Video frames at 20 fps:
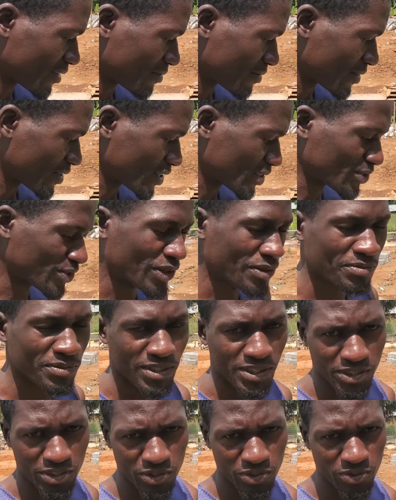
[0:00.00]
here to
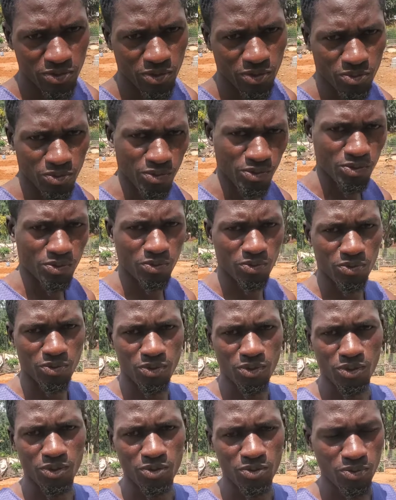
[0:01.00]
update you
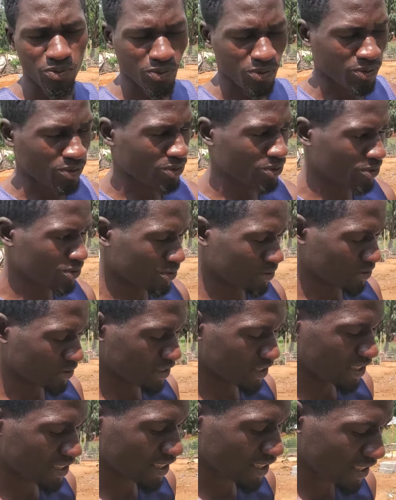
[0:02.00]
on
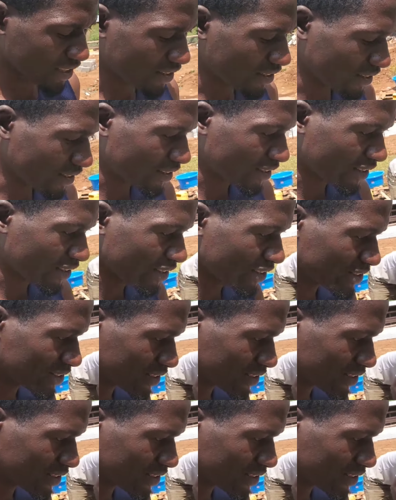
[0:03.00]
the